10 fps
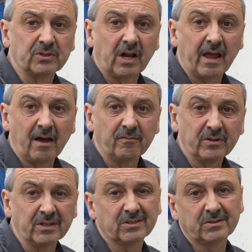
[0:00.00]
that I have with
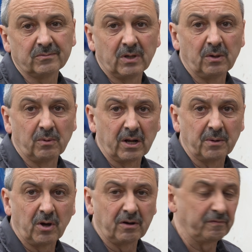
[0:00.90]
this, well, we're gonna
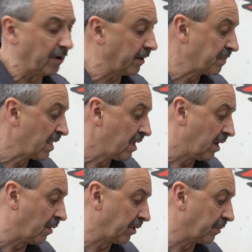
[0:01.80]
modify
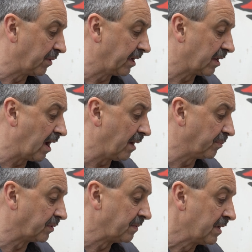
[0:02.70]
and we're gonna make it
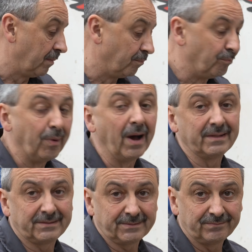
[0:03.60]
happen.
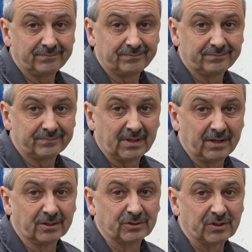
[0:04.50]
But
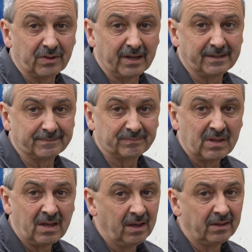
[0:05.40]
here's the thing.
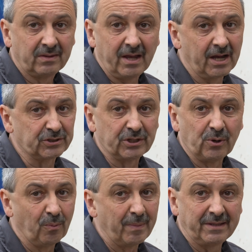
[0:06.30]
They actually
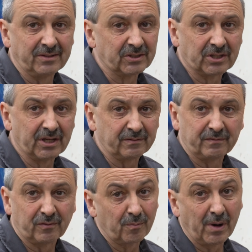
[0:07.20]
don't make this kit
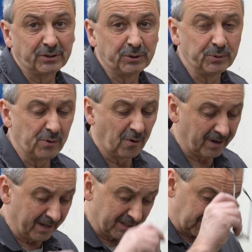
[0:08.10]
for my 2-door.
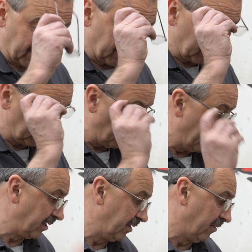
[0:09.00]
It says
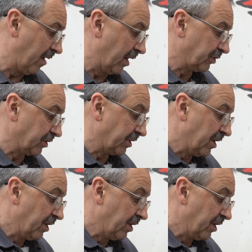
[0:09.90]
right here, actually,